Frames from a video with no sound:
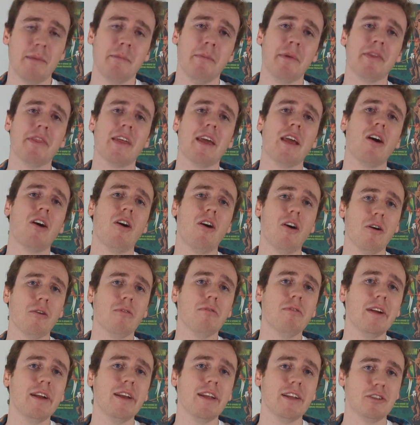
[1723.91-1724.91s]
but they
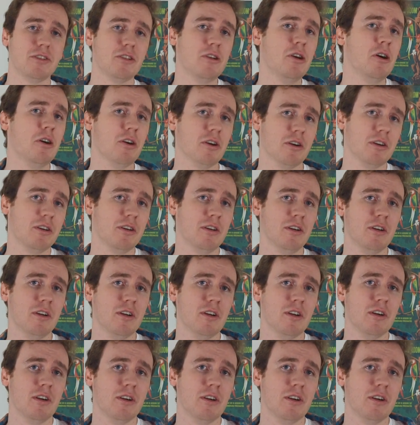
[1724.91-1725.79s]
already took